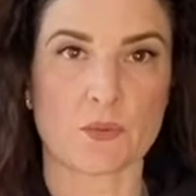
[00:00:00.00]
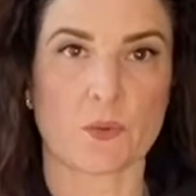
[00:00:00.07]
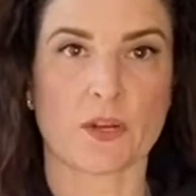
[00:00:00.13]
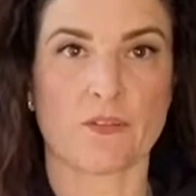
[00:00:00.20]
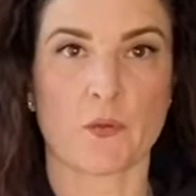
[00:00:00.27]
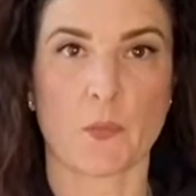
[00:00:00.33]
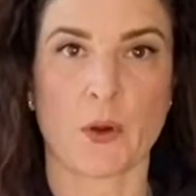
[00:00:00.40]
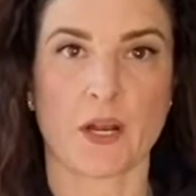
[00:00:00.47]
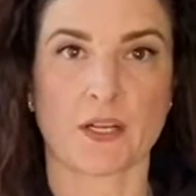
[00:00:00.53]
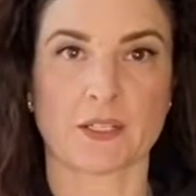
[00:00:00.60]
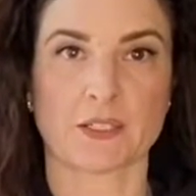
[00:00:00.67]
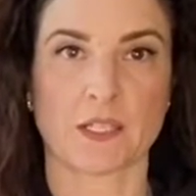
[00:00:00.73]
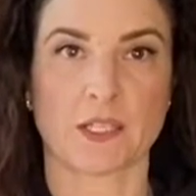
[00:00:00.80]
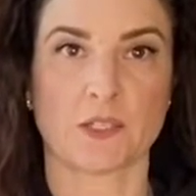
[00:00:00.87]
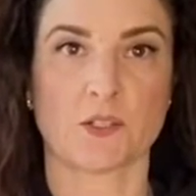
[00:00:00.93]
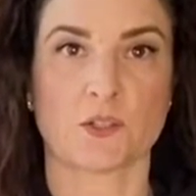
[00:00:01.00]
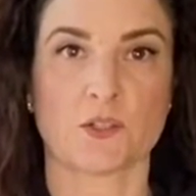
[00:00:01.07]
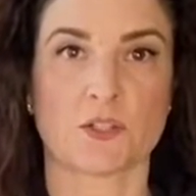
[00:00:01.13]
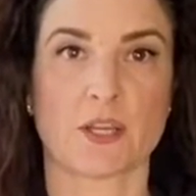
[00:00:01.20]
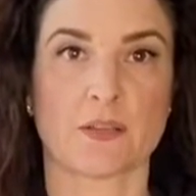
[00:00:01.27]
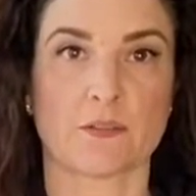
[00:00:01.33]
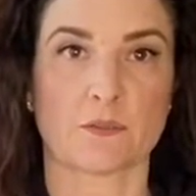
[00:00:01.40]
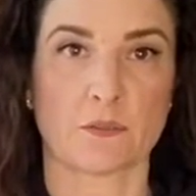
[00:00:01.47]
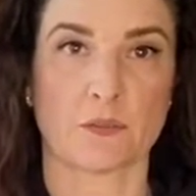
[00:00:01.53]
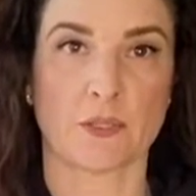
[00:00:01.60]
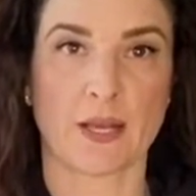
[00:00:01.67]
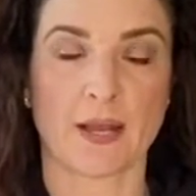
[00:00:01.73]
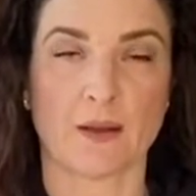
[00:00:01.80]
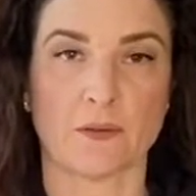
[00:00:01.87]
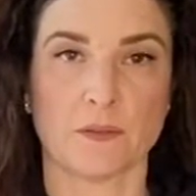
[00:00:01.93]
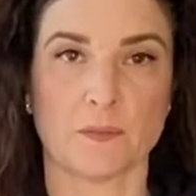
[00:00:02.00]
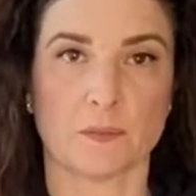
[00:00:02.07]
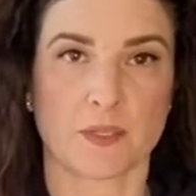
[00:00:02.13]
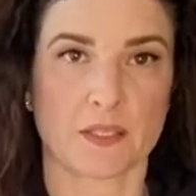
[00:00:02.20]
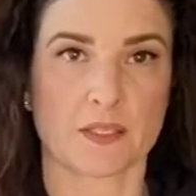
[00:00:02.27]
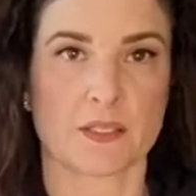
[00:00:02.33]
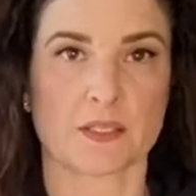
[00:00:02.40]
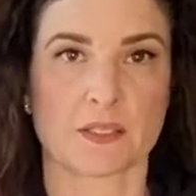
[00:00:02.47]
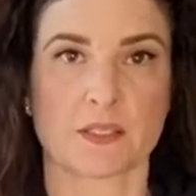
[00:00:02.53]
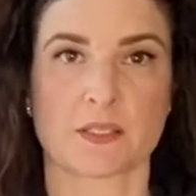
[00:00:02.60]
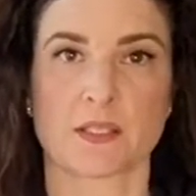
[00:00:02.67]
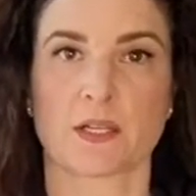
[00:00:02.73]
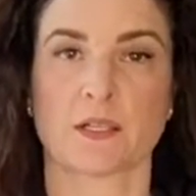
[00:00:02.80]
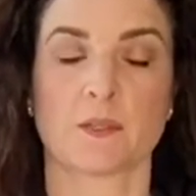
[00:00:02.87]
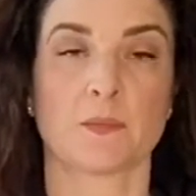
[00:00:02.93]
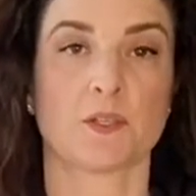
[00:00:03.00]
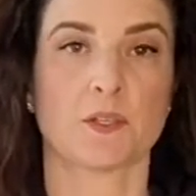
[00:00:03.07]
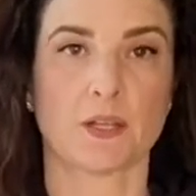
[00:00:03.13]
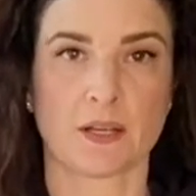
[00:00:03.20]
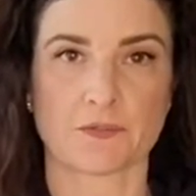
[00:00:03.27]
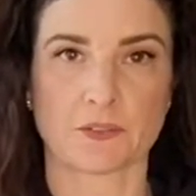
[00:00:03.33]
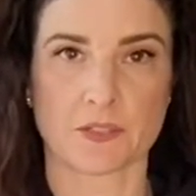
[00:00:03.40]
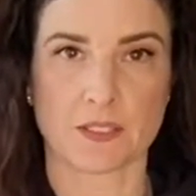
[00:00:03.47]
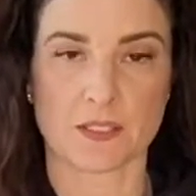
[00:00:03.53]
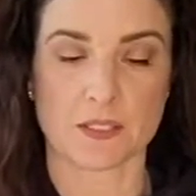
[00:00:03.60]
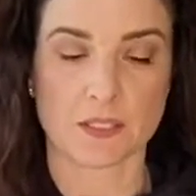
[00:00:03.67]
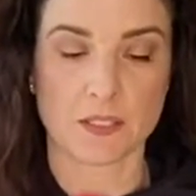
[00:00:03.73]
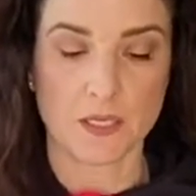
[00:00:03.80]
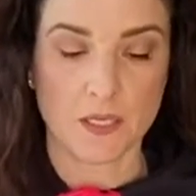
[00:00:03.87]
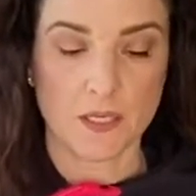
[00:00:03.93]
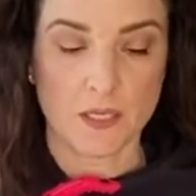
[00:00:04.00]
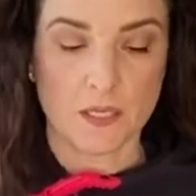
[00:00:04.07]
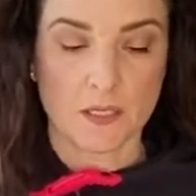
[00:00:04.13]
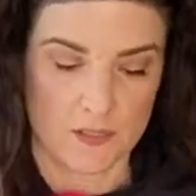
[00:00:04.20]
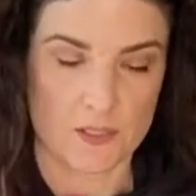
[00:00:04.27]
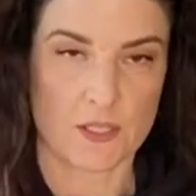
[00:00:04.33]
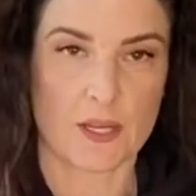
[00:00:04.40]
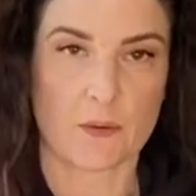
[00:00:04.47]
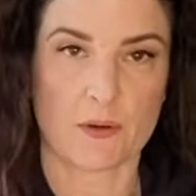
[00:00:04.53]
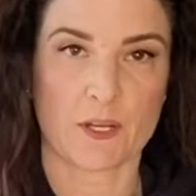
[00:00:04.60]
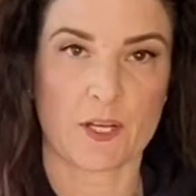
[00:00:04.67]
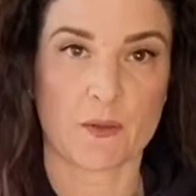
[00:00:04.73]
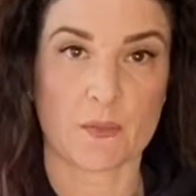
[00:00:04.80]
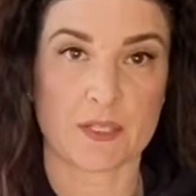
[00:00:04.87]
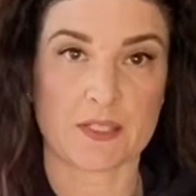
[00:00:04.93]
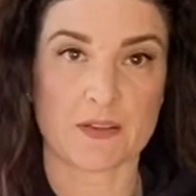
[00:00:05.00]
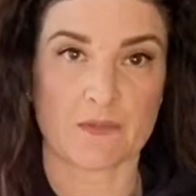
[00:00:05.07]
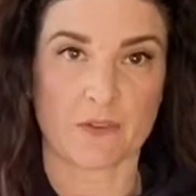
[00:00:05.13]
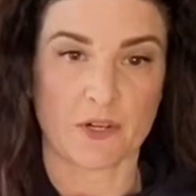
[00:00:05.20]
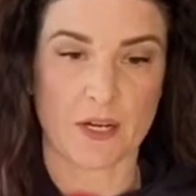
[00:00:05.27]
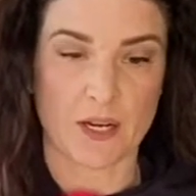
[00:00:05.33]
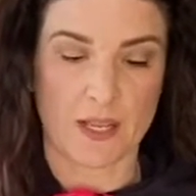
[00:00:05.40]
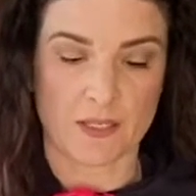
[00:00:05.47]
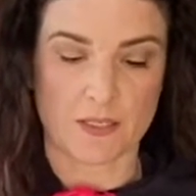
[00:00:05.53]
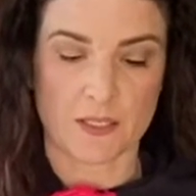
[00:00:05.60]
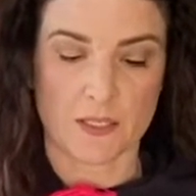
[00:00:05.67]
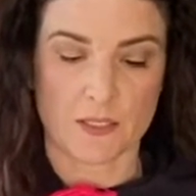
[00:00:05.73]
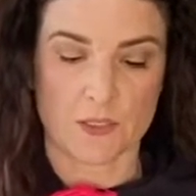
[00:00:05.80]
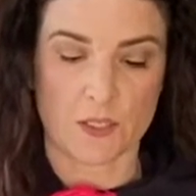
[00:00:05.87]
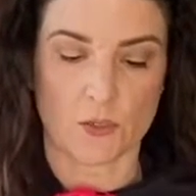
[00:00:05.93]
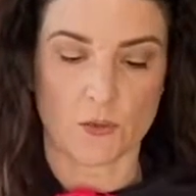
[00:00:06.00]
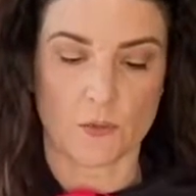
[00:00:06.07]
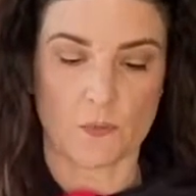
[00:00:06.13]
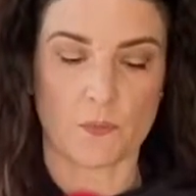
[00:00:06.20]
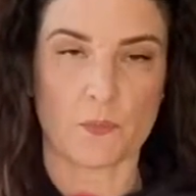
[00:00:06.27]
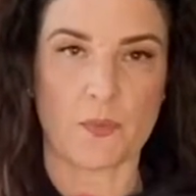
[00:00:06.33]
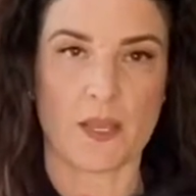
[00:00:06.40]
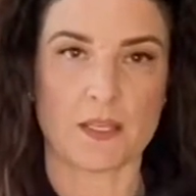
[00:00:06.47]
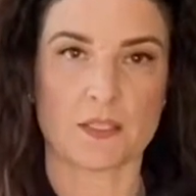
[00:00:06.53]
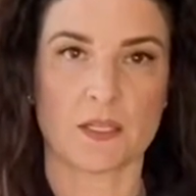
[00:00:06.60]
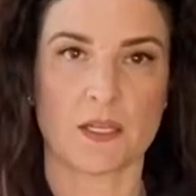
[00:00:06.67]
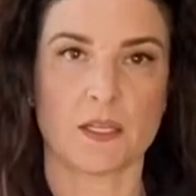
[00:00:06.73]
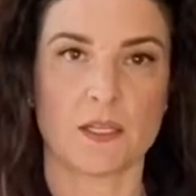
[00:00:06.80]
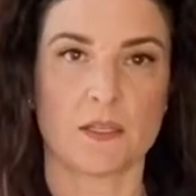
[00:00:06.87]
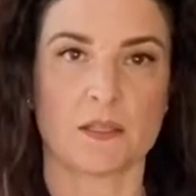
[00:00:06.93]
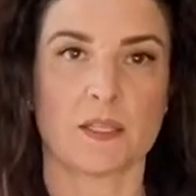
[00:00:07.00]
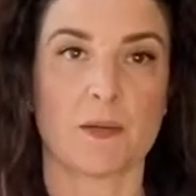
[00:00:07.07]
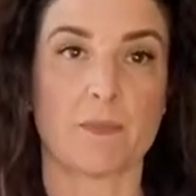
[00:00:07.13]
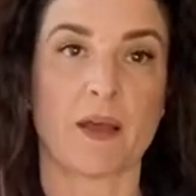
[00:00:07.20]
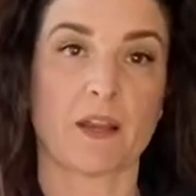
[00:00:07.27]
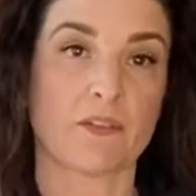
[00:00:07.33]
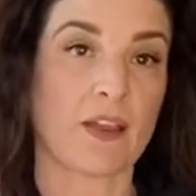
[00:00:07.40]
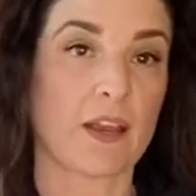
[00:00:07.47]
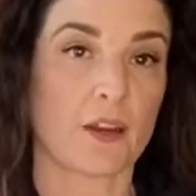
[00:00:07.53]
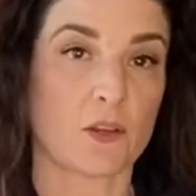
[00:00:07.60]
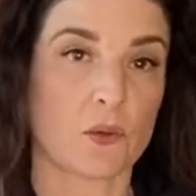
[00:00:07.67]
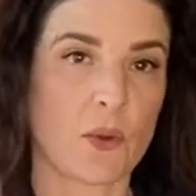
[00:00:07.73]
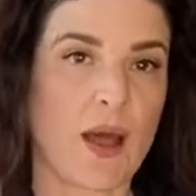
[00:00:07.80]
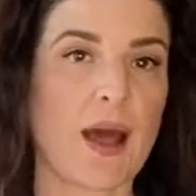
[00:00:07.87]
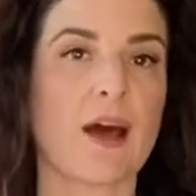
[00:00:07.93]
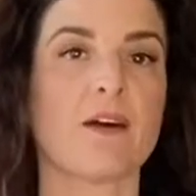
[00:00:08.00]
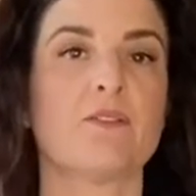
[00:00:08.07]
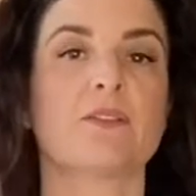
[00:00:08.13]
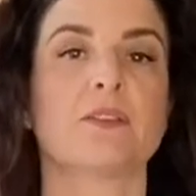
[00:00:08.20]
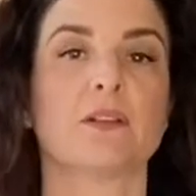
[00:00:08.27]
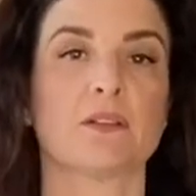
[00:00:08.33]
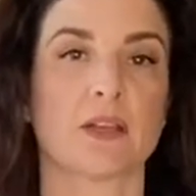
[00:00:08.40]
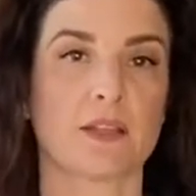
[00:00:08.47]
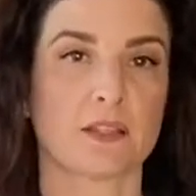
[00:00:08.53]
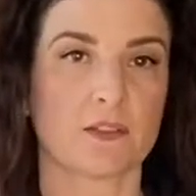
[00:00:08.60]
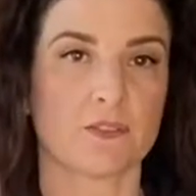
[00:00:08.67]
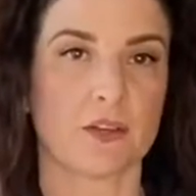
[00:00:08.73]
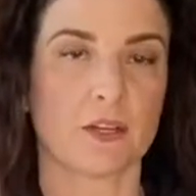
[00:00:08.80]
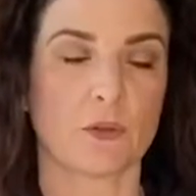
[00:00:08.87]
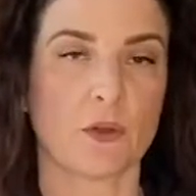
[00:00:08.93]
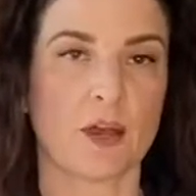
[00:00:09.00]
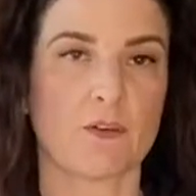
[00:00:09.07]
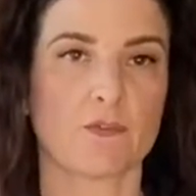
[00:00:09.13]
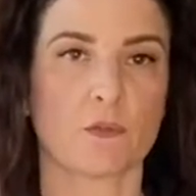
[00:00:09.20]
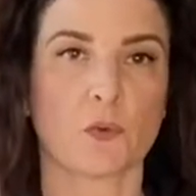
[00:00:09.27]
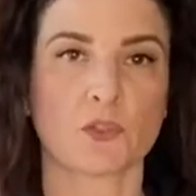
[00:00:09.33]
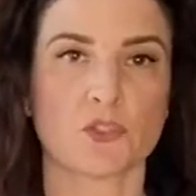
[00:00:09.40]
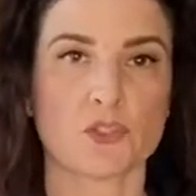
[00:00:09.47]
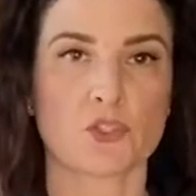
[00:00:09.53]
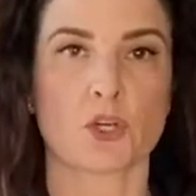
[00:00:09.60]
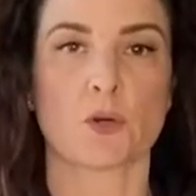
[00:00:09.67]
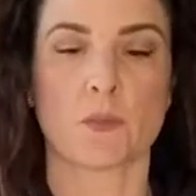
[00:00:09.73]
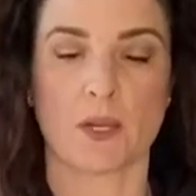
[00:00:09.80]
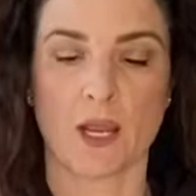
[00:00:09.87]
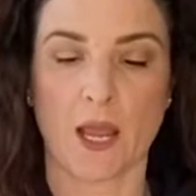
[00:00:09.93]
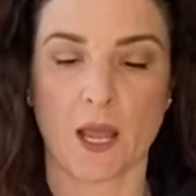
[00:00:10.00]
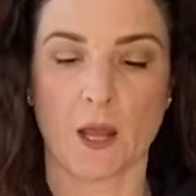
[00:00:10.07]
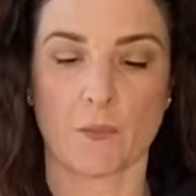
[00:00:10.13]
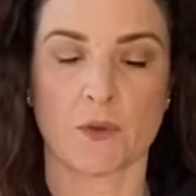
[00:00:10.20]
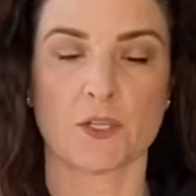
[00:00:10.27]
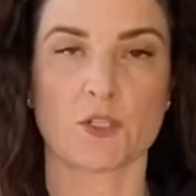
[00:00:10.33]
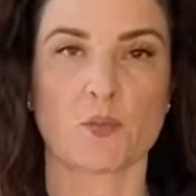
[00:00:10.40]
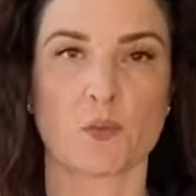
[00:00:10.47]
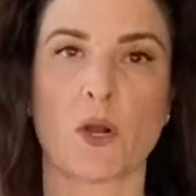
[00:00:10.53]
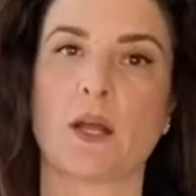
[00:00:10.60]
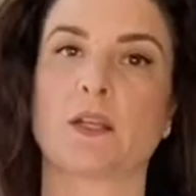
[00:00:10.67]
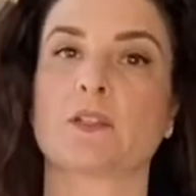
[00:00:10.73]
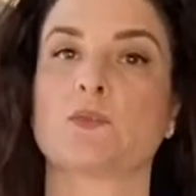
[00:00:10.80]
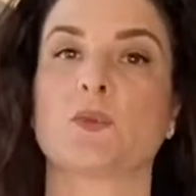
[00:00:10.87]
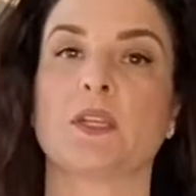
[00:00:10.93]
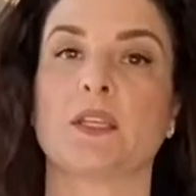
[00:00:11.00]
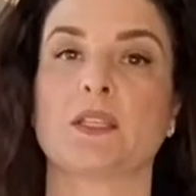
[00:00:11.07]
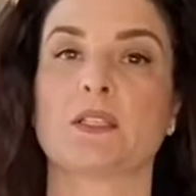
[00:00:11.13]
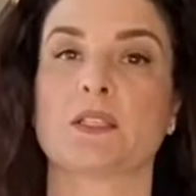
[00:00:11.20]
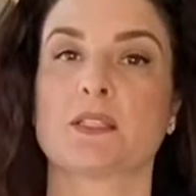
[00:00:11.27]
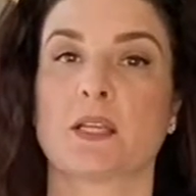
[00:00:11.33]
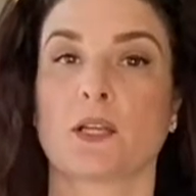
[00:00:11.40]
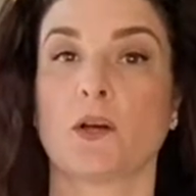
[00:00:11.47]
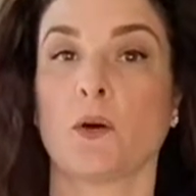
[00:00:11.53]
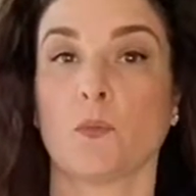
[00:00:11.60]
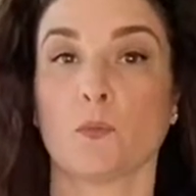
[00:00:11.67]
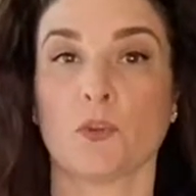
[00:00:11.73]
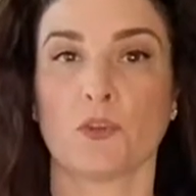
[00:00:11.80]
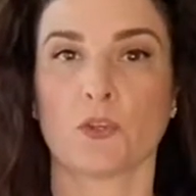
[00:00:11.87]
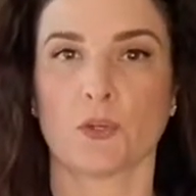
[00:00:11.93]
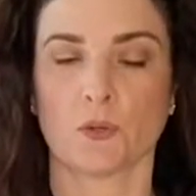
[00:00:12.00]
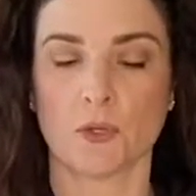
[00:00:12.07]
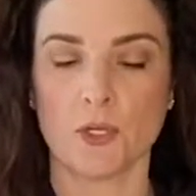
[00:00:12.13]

Whatever product I didn't use, I threw it out because it's not going to be good after this. So now we're going to mix it for our ends. So based on the amount of hair you have, the length of hair you have, will determine how much product we need to send home with you.